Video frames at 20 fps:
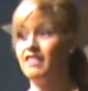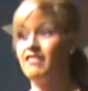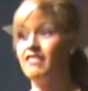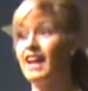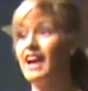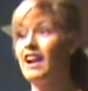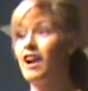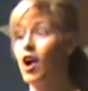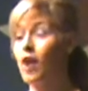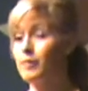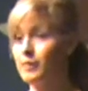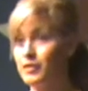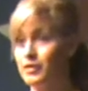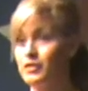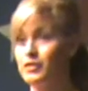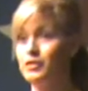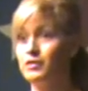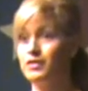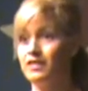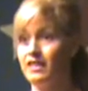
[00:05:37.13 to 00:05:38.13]
That
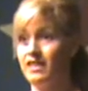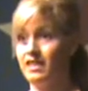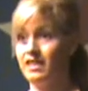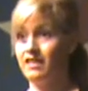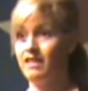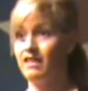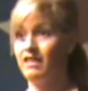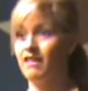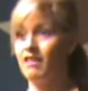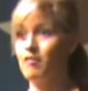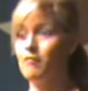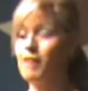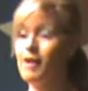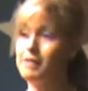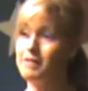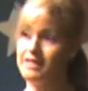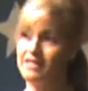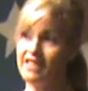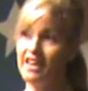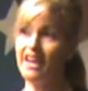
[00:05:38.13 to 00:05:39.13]
opportunity may
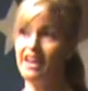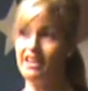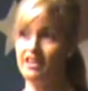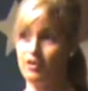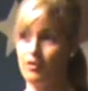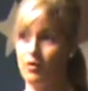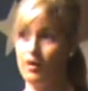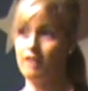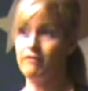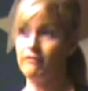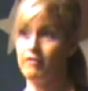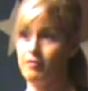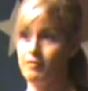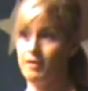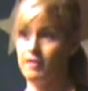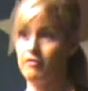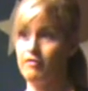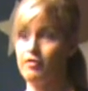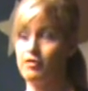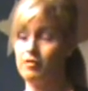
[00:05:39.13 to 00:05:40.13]
be taken away from
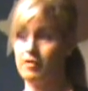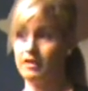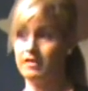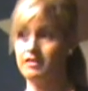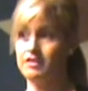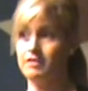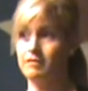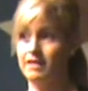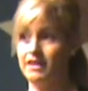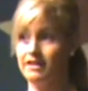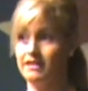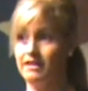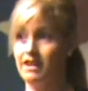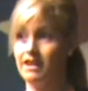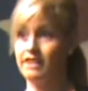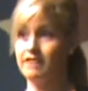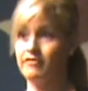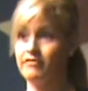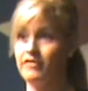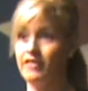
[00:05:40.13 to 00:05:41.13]
me for the rest of my
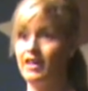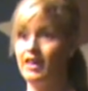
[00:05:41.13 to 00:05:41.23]
life.